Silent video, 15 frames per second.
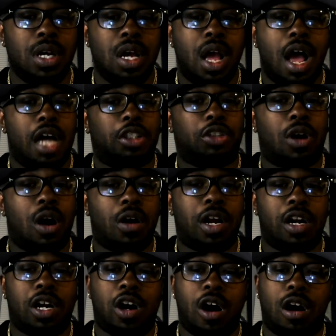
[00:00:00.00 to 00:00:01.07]
A draw can
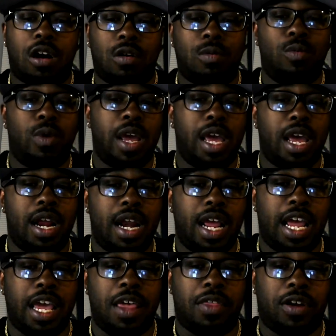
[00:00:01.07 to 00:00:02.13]
occur when
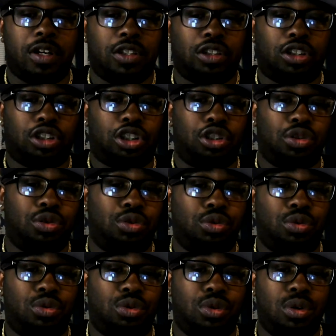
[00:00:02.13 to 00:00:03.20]
either
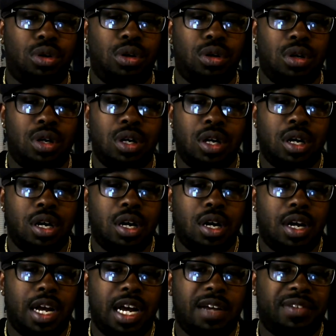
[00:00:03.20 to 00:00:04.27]
two
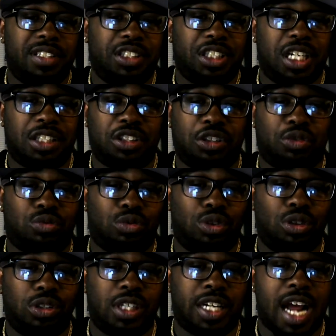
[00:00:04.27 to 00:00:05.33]
of the judges
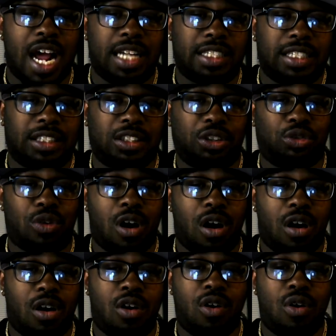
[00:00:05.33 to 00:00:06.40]
rule the contest a
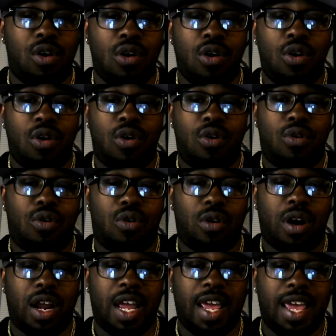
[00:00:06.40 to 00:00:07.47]
draw,
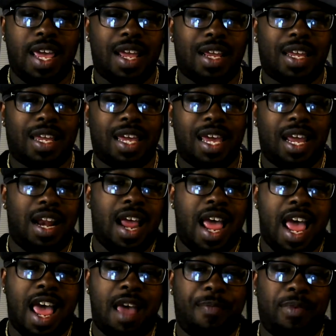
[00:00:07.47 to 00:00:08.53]
or it can
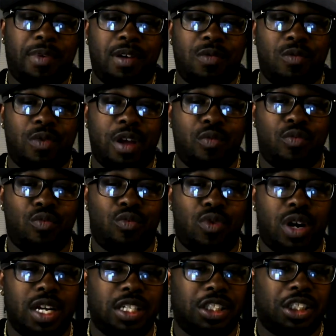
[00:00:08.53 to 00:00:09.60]
happen when
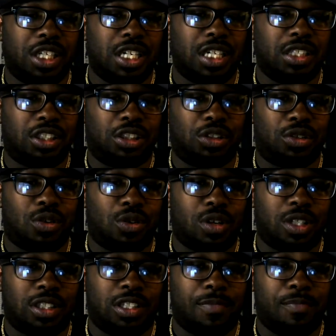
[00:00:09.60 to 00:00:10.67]
one judge
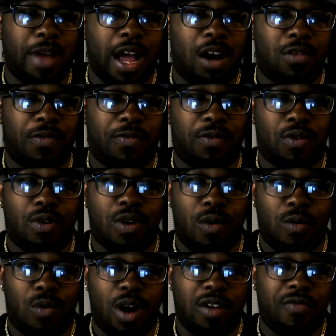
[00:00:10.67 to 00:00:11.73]
scores the bout for
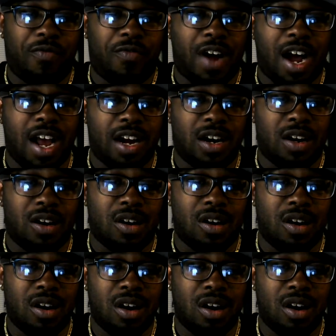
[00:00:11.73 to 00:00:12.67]
one fighter,